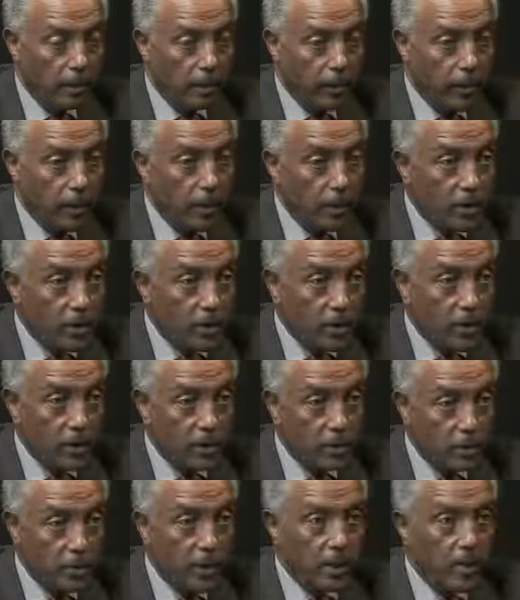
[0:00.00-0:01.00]

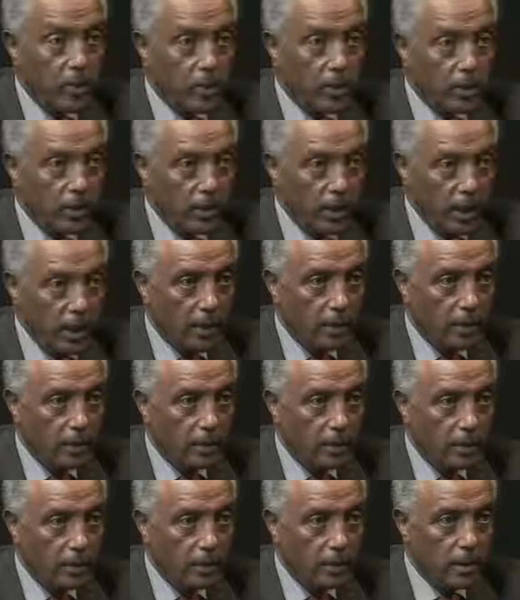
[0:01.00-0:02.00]
discussed based on that
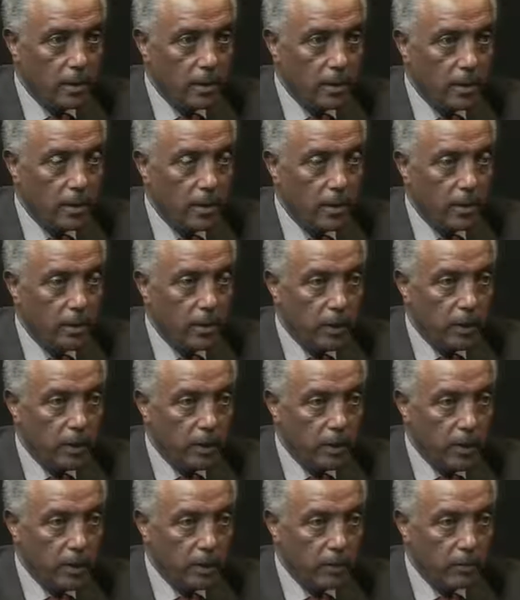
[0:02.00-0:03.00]

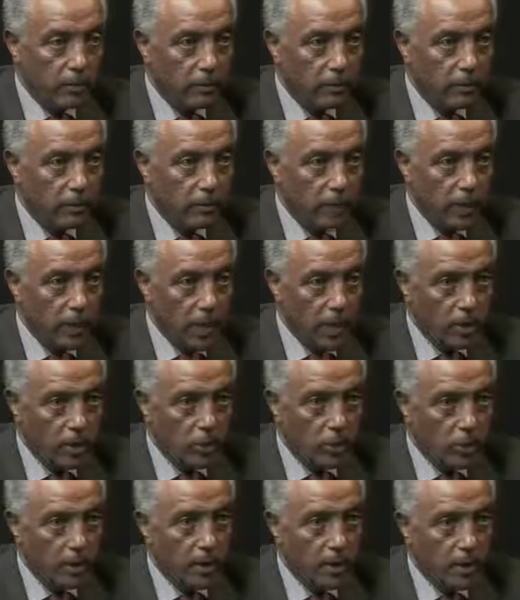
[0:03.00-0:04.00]
perspective. It has
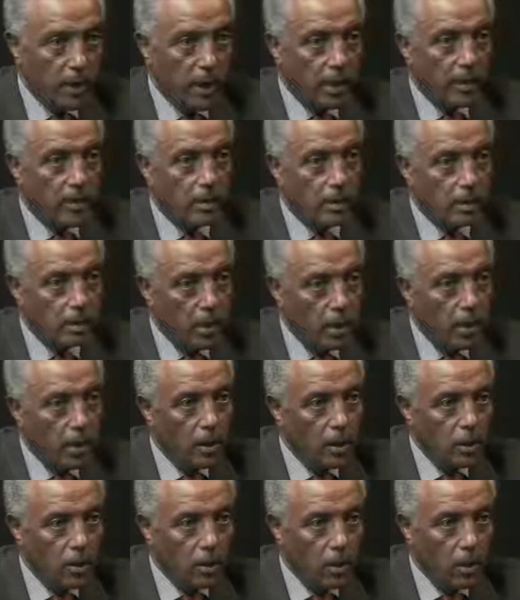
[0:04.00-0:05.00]
to be in that
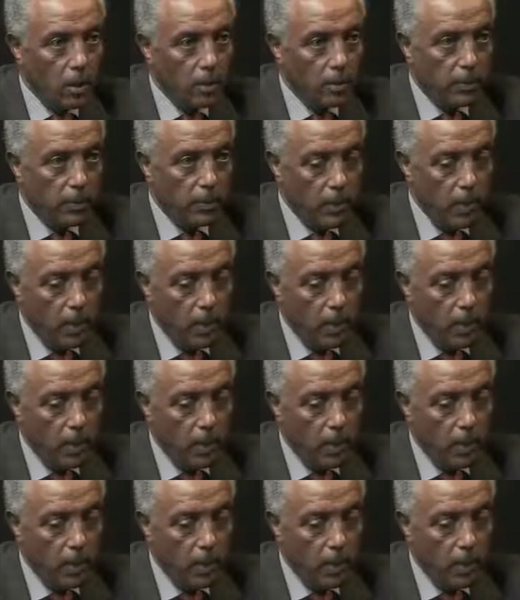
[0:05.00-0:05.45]
scope.